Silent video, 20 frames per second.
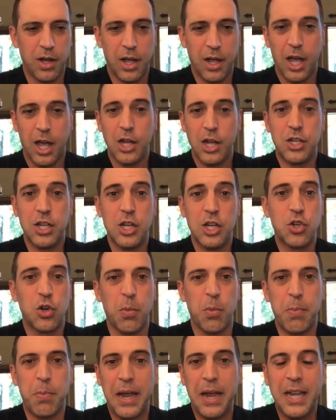a
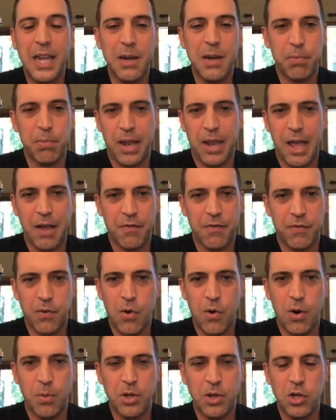digital banking
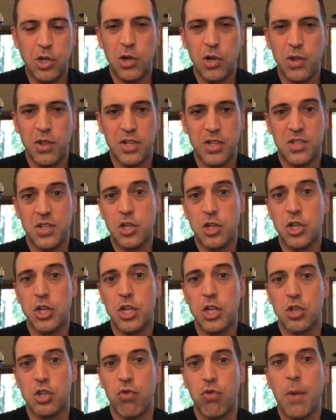platform. And this is such a
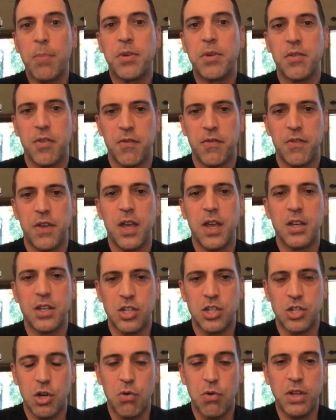disruptive event
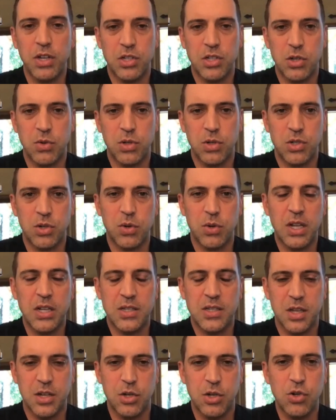generally to an
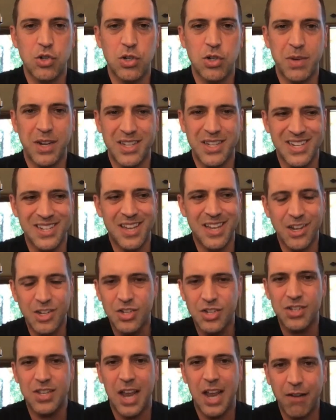institution because it
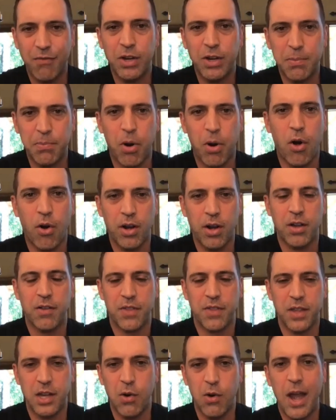touches every part of,
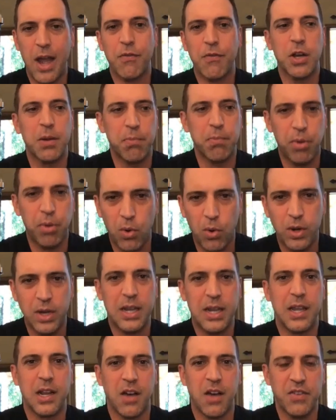every
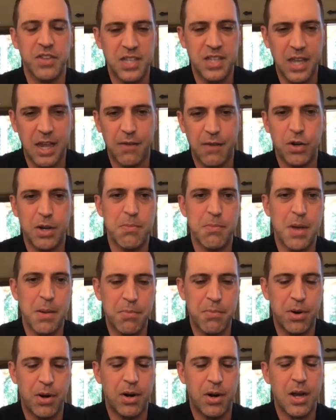employee and obviously every
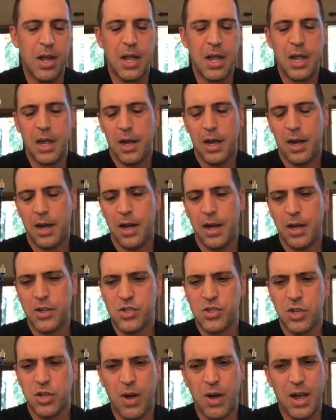member.
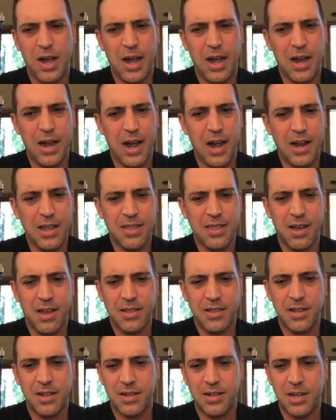So I
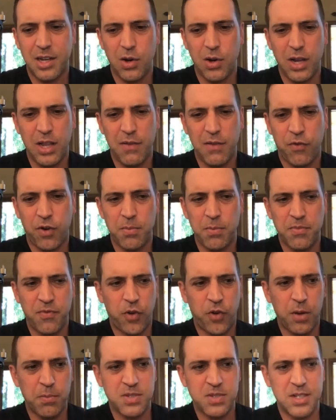thought that
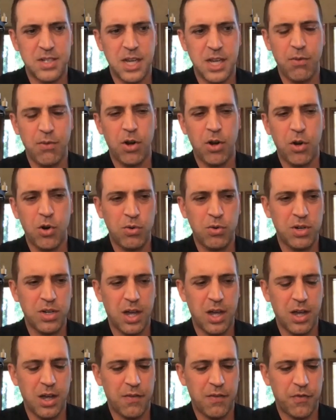from zero
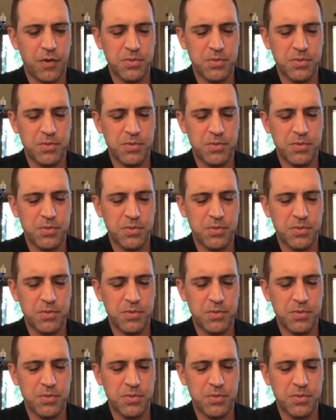a